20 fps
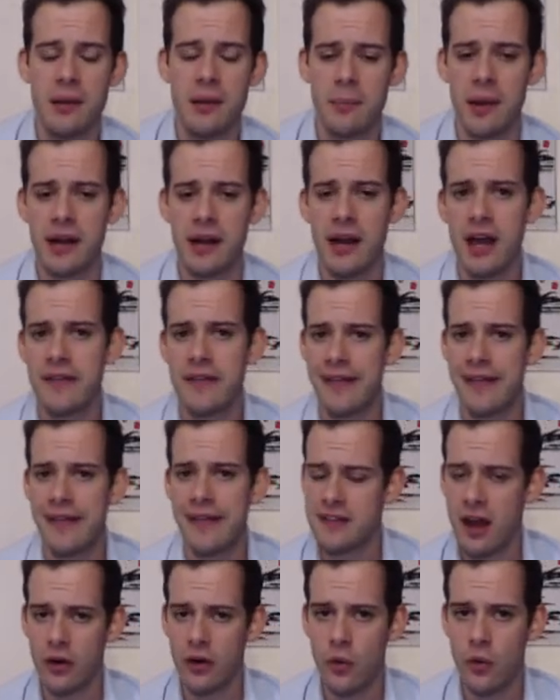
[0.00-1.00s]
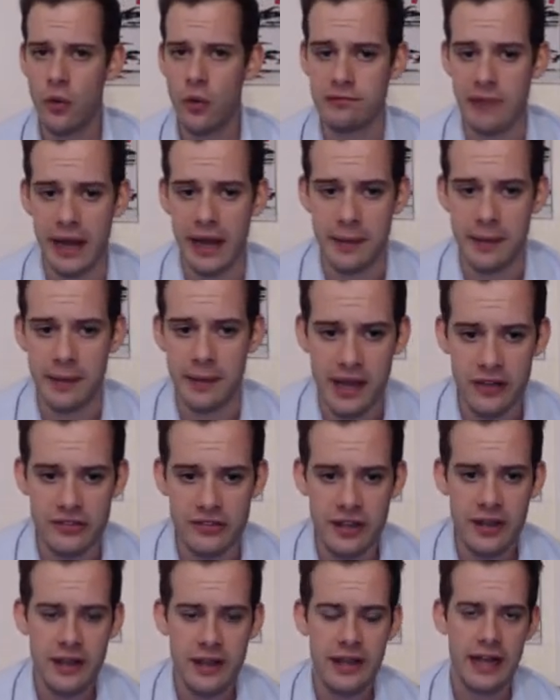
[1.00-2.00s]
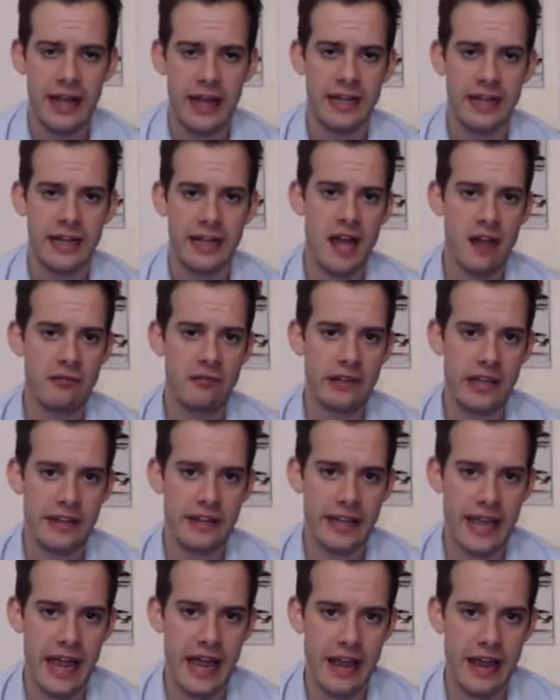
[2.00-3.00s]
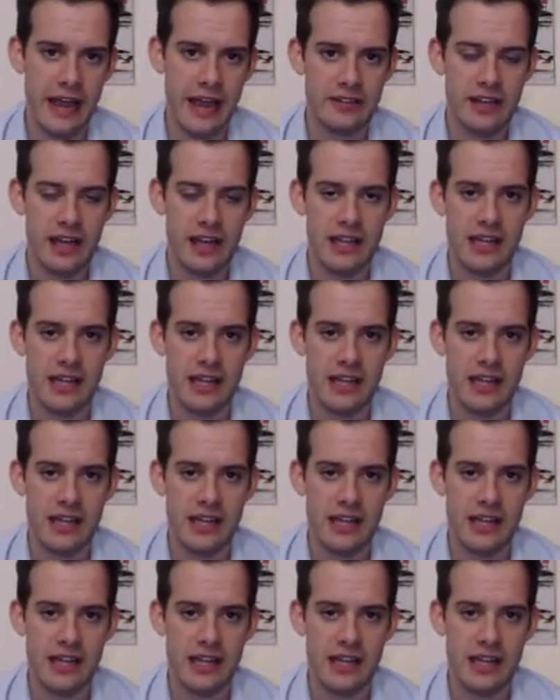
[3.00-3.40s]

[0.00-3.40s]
But that's not quite right because it's not really the case